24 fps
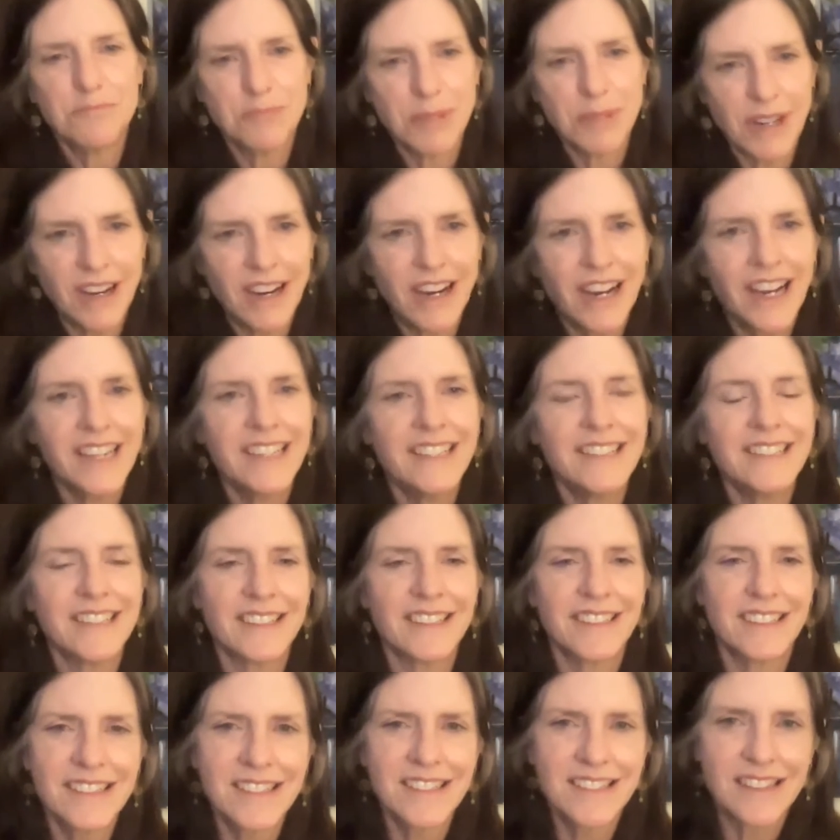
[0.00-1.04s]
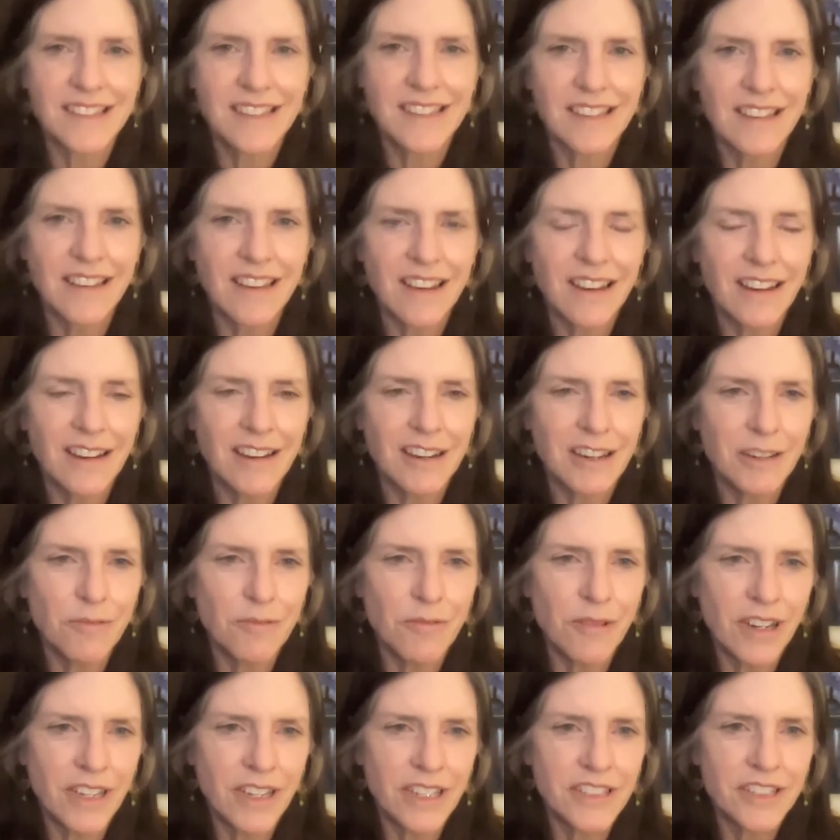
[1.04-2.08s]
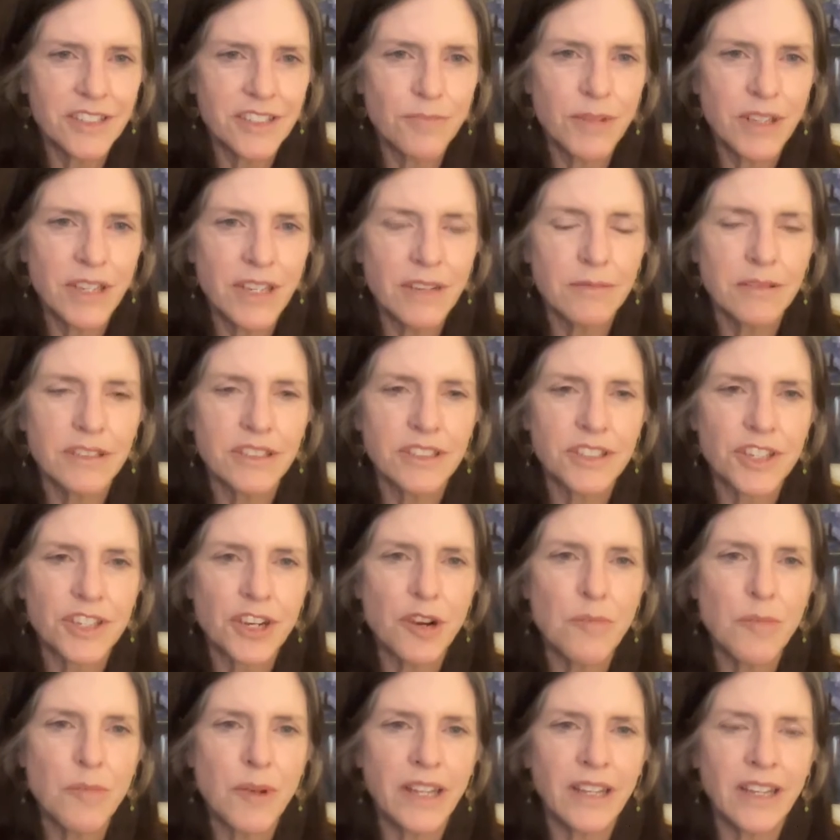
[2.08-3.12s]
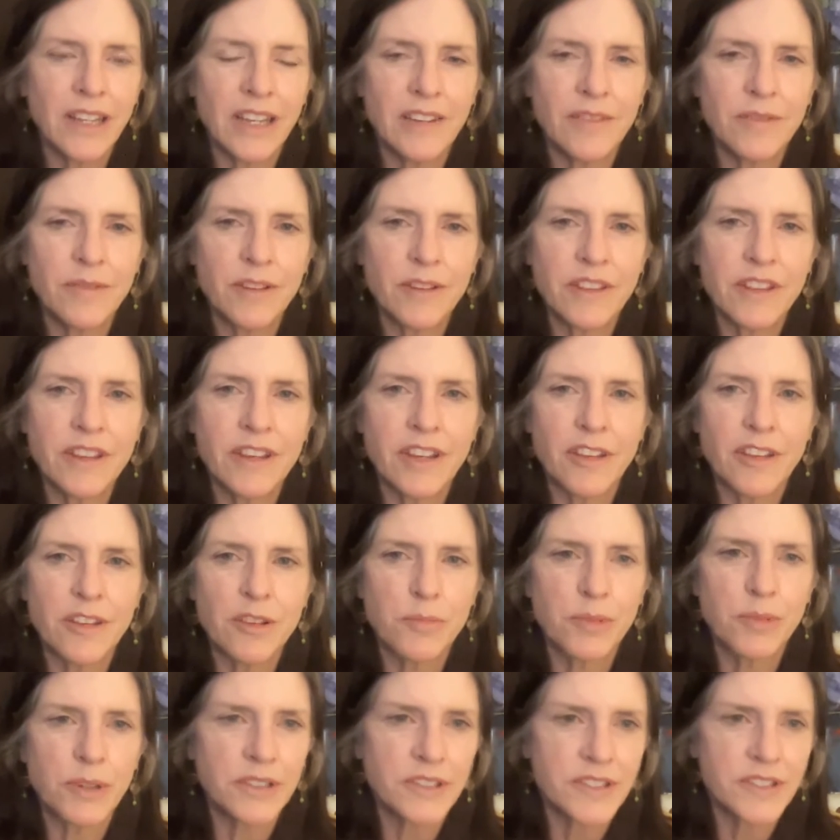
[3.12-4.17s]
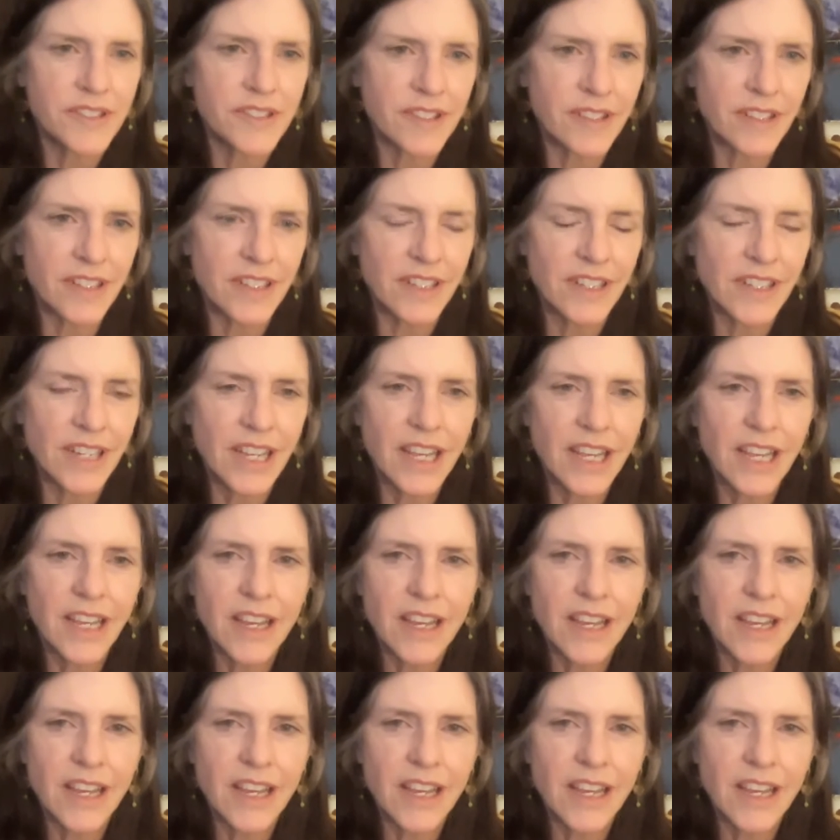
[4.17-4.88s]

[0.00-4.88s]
behind us. I wanted to be able to share my life with another person.